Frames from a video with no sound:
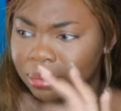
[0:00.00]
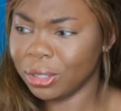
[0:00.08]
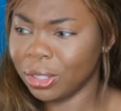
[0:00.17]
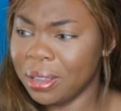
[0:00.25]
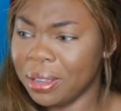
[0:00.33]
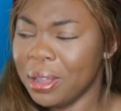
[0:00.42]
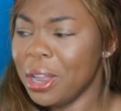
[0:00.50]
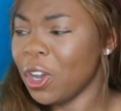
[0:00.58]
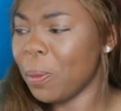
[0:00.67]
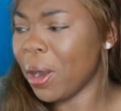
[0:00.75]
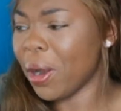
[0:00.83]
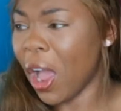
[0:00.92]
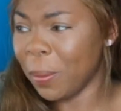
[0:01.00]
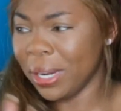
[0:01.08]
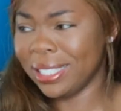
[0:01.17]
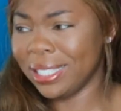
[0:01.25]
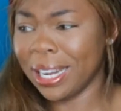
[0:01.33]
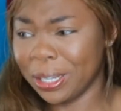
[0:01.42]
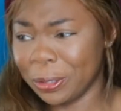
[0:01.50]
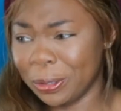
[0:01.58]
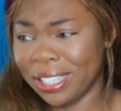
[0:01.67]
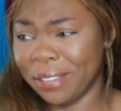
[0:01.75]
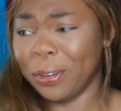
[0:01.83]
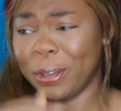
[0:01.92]
No matter how many technical
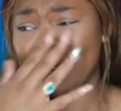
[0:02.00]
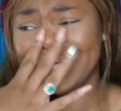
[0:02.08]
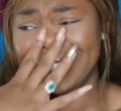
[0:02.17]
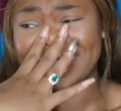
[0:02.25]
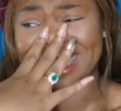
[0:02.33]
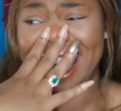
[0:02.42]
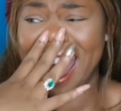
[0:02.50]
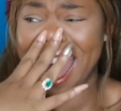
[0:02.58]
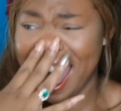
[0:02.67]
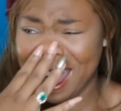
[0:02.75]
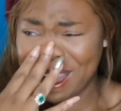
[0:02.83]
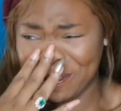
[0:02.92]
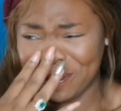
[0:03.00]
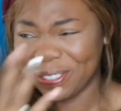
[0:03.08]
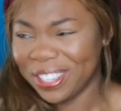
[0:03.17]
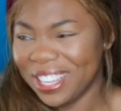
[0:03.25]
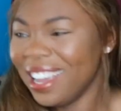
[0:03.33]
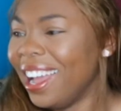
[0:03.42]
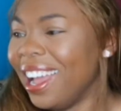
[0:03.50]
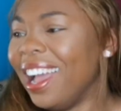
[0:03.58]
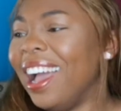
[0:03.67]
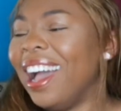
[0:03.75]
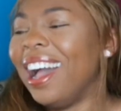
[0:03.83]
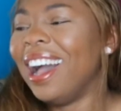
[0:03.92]
difficulties I
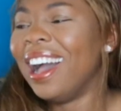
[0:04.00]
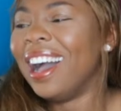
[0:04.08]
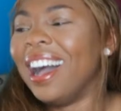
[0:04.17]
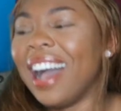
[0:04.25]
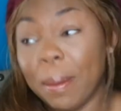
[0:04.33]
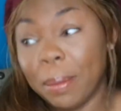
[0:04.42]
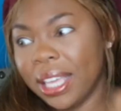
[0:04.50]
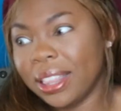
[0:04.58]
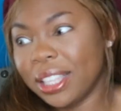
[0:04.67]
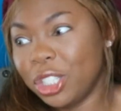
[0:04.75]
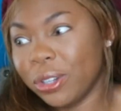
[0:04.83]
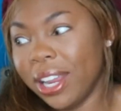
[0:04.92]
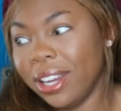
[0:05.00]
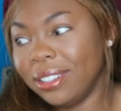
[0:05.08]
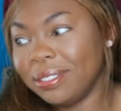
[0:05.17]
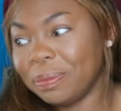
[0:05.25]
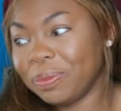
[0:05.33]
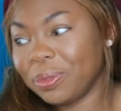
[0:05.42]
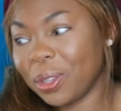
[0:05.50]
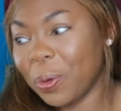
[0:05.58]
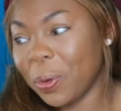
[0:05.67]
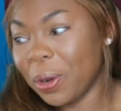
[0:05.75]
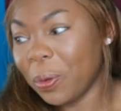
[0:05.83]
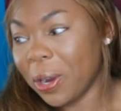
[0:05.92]
have, I'm going to get this straight.
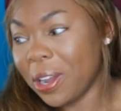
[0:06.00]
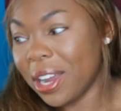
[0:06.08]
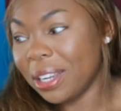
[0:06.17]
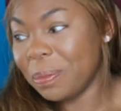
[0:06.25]
We're going to work on